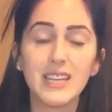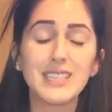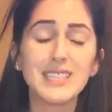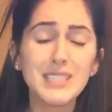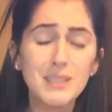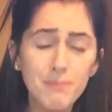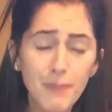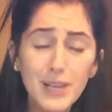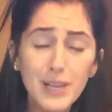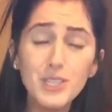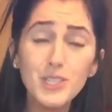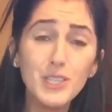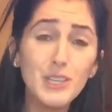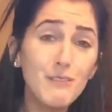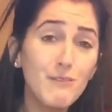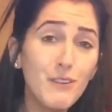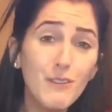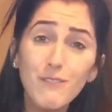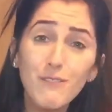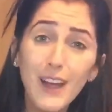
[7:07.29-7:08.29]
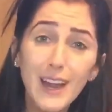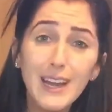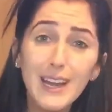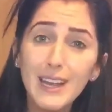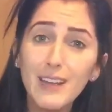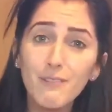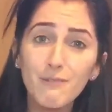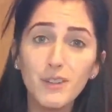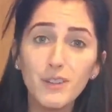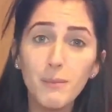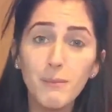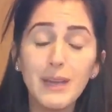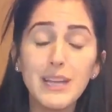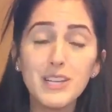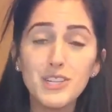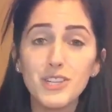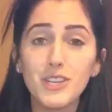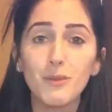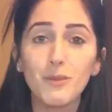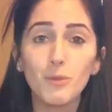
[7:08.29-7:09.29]
especially for fighting
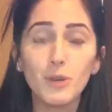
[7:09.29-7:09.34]
inflammation,